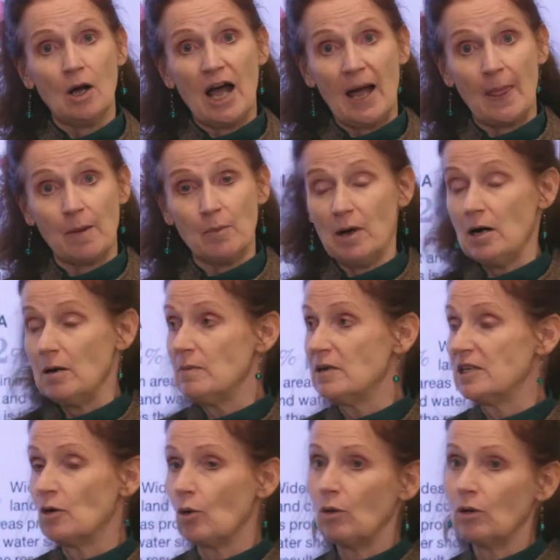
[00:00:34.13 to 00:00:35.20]
At the
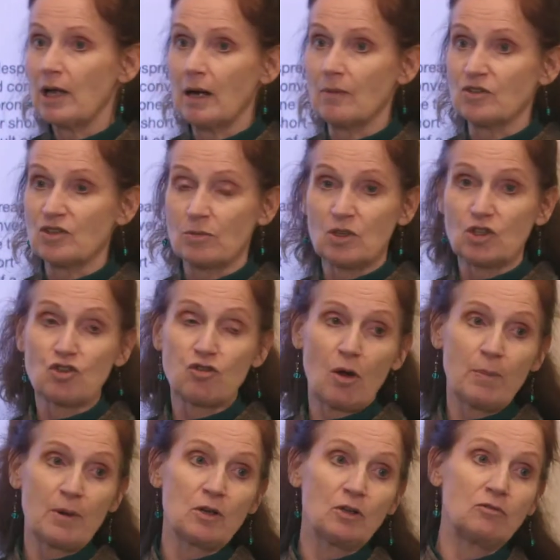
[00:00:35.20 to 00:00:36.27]
moment, it all comes from the
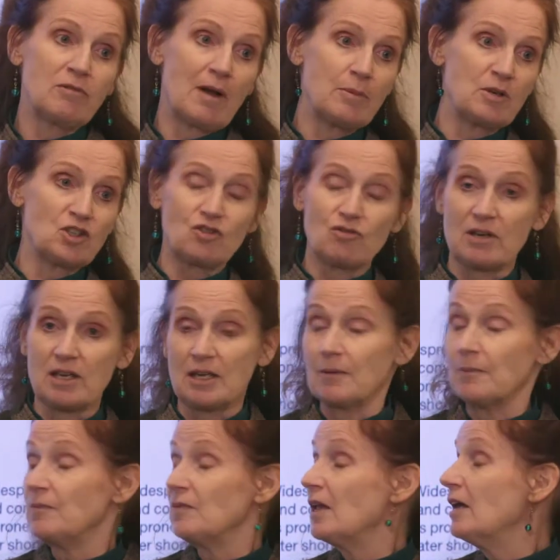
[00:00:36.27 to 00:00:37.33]
tropical rubber tree.
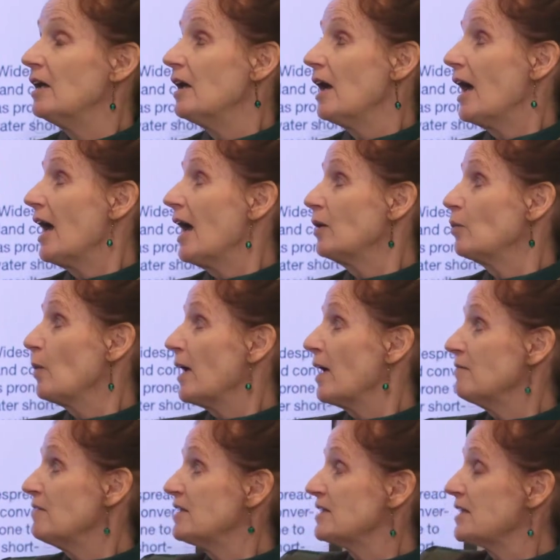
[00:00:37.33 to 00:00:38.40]
And
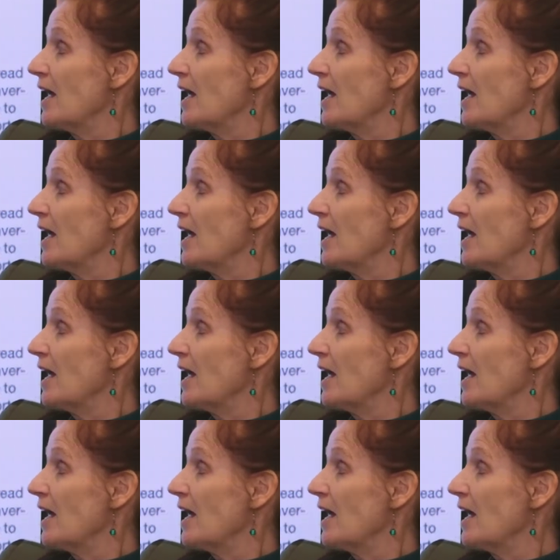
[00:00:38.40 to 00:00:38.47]
where is